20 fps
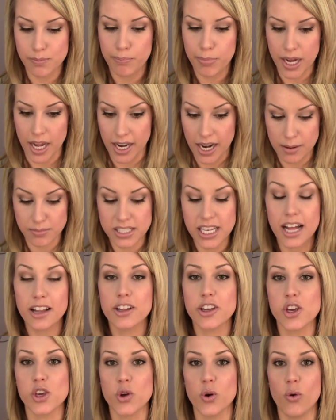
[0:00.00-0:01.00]
But I'm
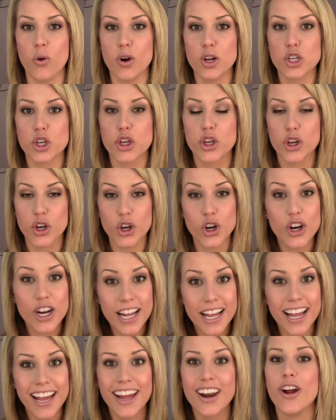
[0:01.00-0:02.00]
telling you,
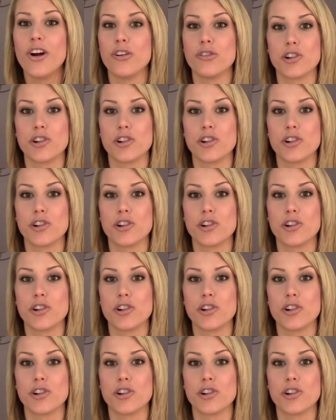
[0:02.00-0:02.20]
curing it